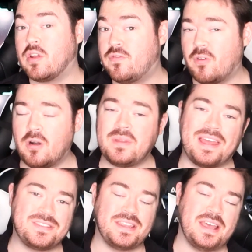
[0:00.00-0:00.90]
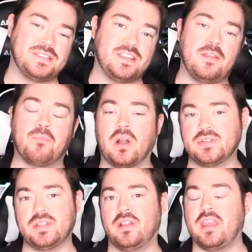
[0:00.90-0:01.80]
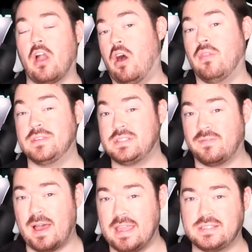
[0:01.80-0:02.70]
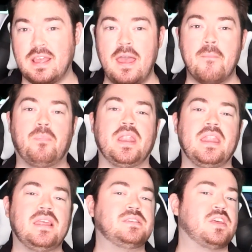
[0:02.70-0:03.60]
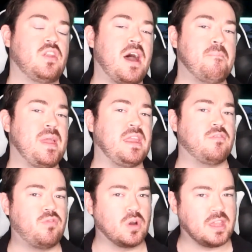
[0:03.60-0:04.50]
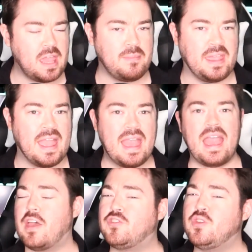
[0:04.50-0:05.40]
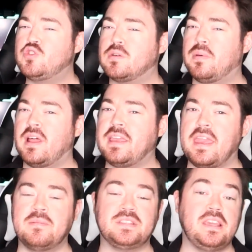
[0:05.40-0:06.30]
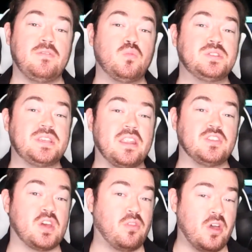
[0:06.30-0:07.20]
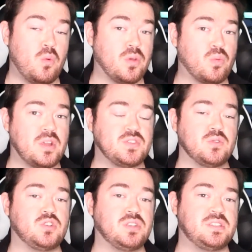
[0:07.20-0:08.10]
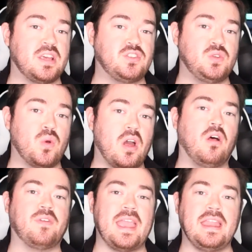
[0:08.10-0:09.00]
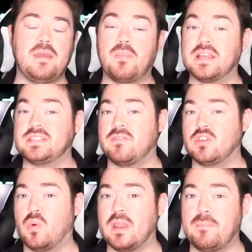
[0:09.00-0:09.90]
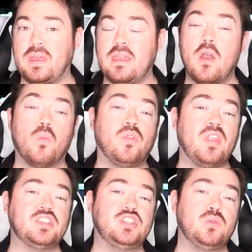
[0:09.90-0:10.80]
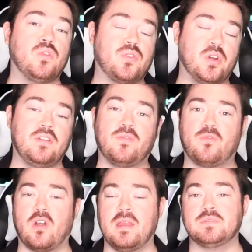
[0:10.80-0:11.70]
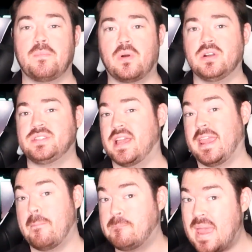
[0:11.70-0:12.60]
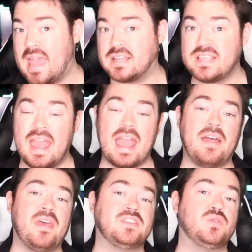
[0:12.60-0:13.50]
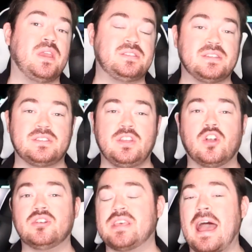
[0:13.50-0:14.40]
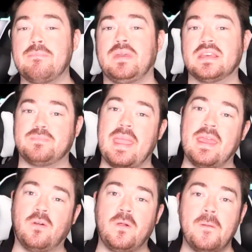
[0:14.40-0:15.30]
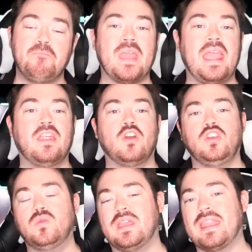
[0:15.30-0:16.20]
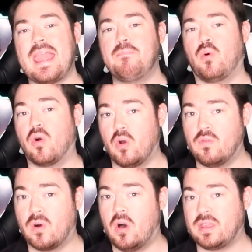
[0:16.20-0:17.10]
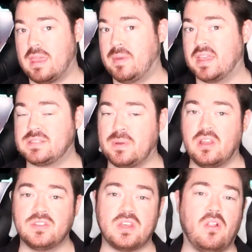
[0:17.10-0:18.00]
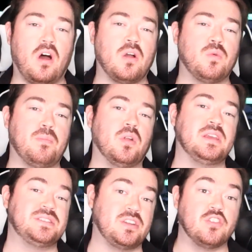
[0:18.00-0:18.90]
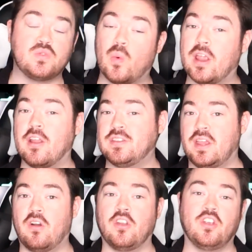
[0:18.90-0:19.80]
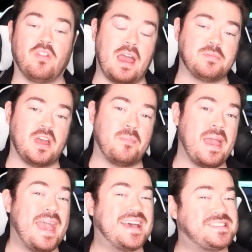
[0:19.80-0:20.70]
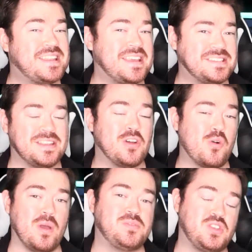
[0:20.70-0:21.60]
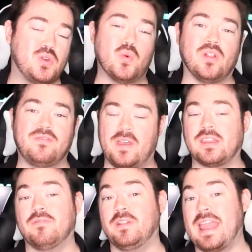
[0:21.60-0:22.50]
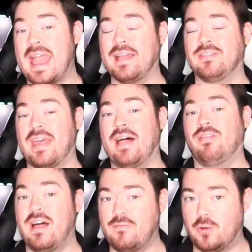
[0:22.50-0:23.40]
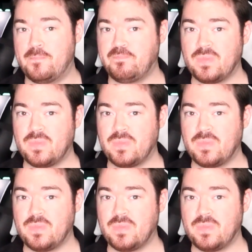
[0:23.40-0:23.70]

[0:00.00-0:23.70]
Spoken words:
confirmed as I tested them personally on this device. But it is not made for gaming, as new AAA games, even with settings on low with resolution set to 1280 by 720p, will net you 30 frames per second max. Add that to a 60 Hz IPS panel and you get a poor overall gaming experience, along with putting serious wear and tear on your laptop, as it isn't equipped to cool effectively at that level.